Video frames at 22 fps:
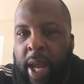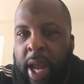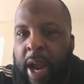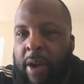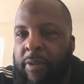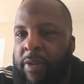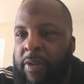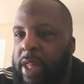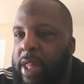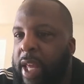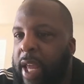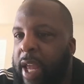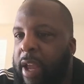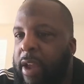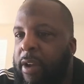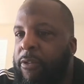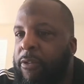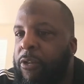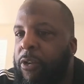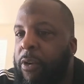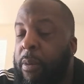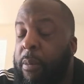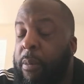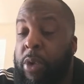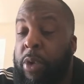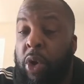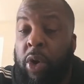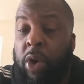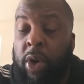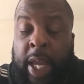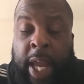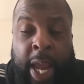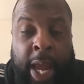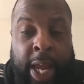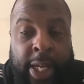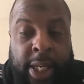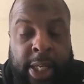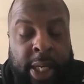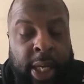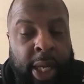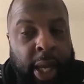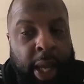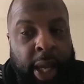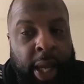Everything from your
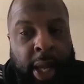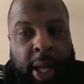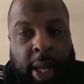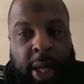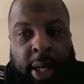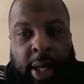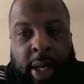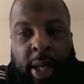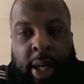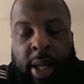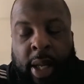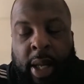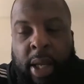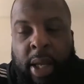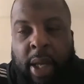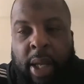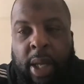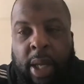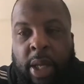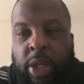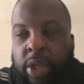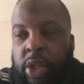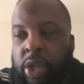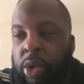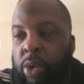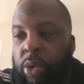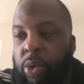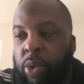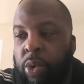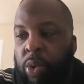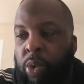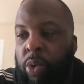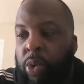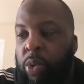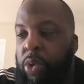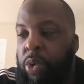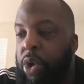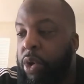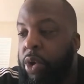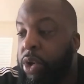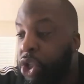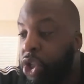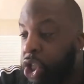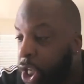canteen to
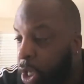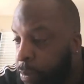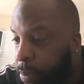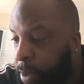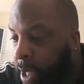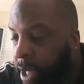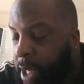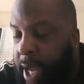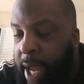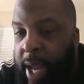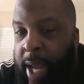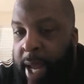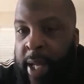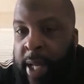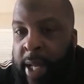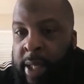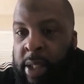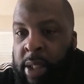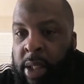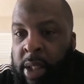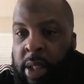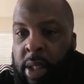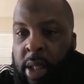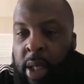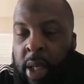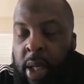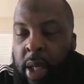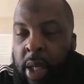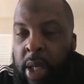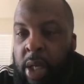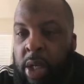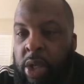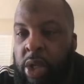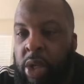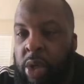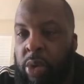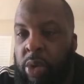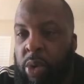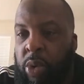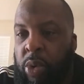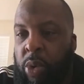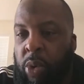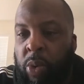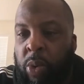your GPS,
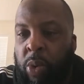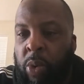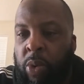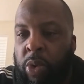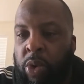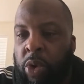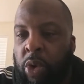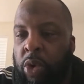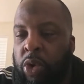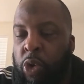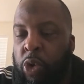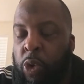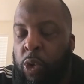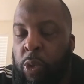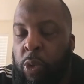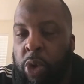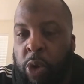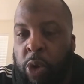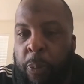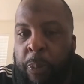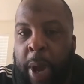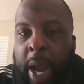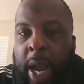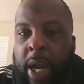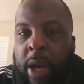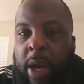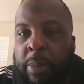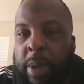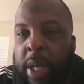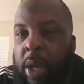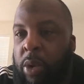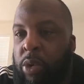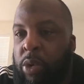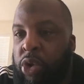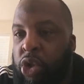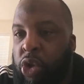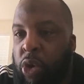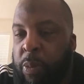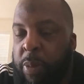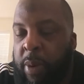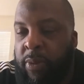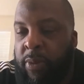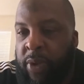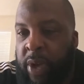to you pay to be on
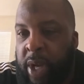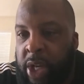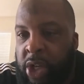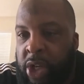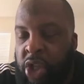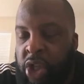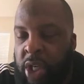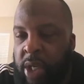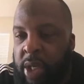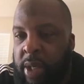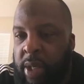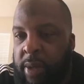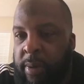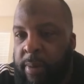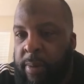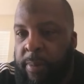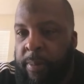supervision,